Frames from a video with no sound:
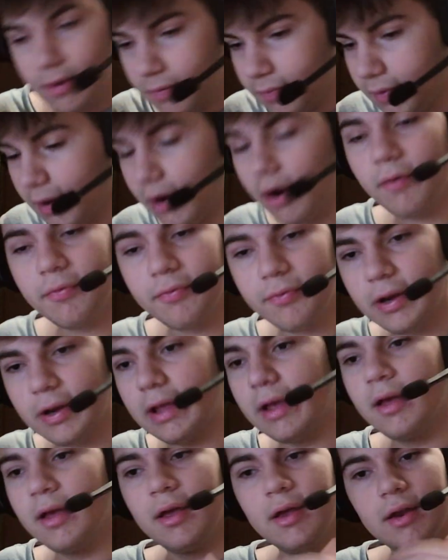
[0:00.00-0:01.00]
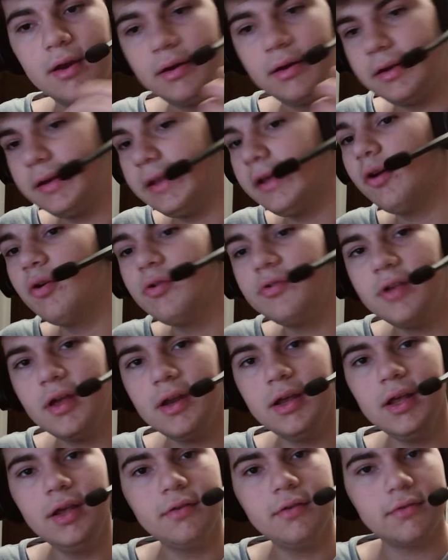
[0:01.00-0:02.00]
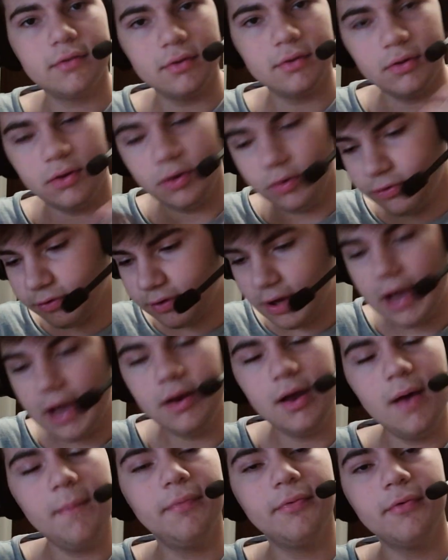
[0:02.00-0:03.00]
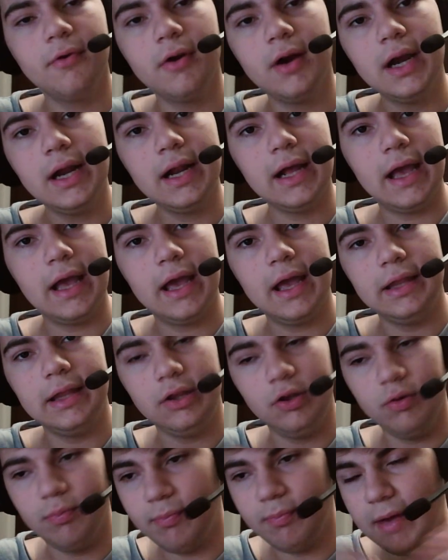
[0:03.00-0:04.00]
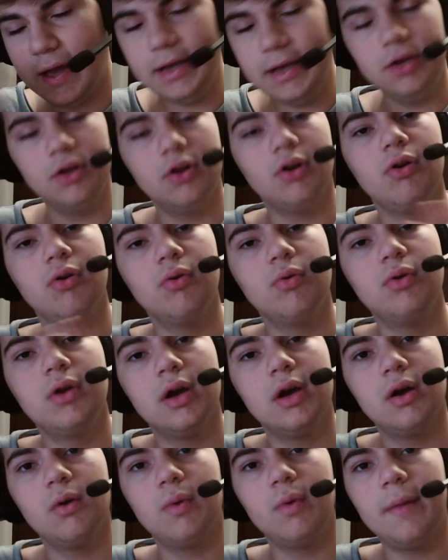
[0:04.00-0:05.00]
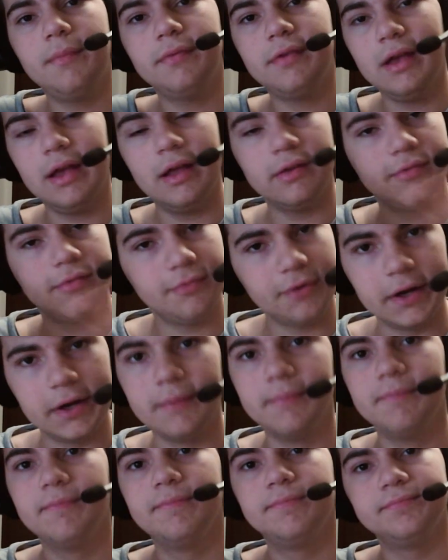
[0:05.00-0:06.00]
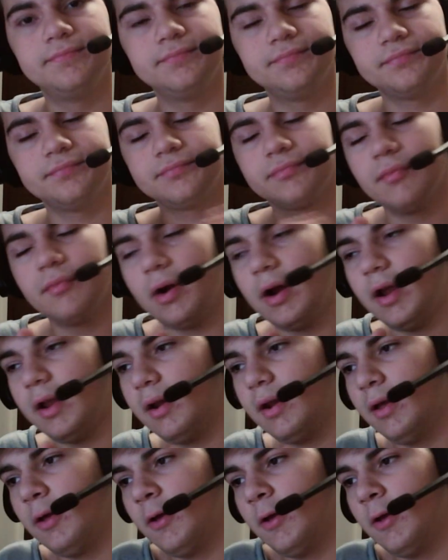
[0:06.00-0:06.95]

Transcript: They are free. NeoCities, you sign up for it and you make your own website. It's free, right?